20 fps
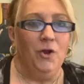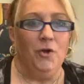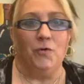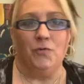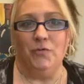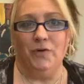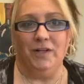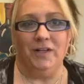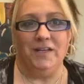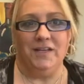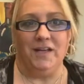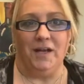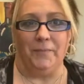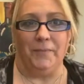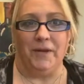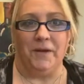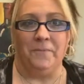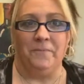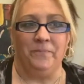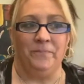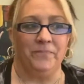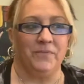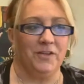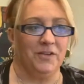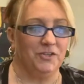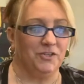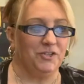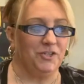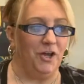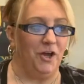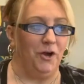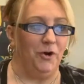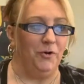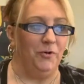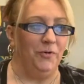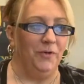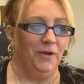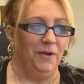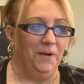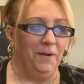Really yummy. So,
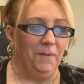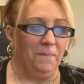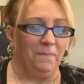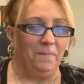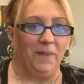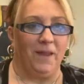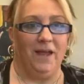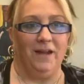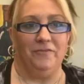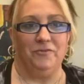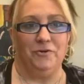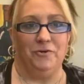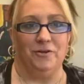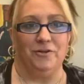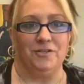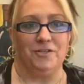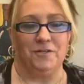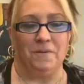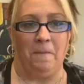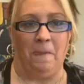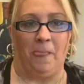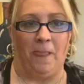and of course,